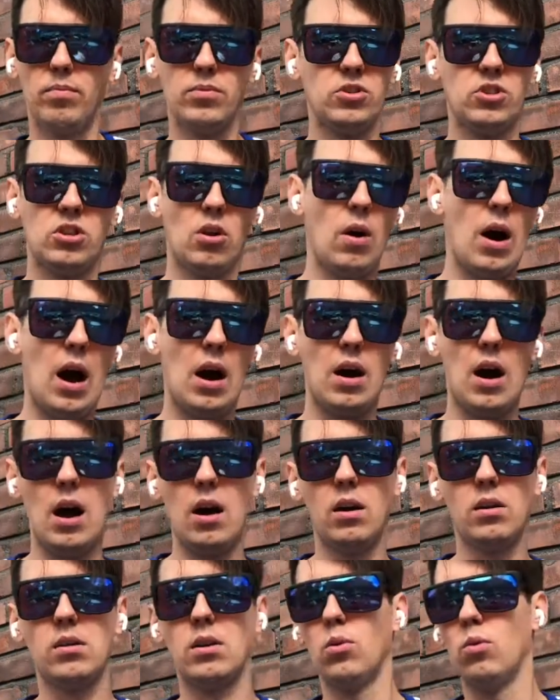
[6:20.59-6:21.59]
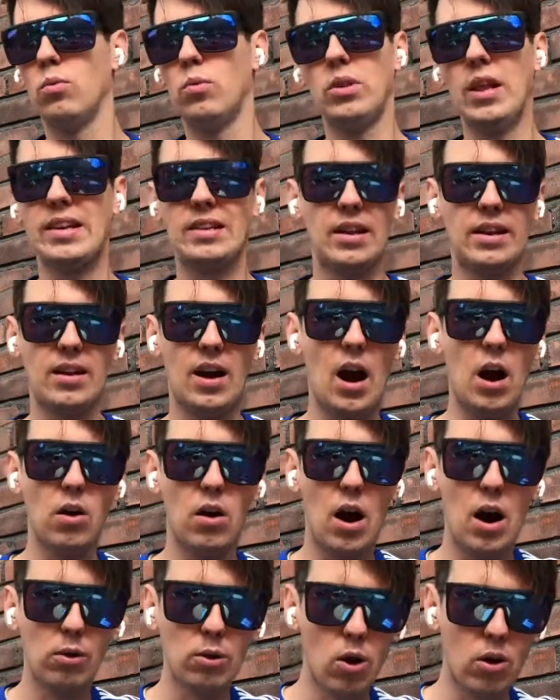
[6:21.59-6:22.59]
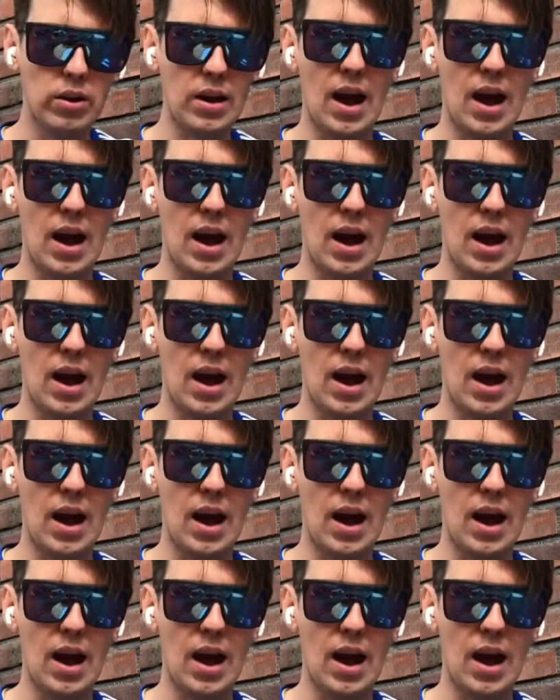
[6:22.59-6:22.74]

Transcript: so how long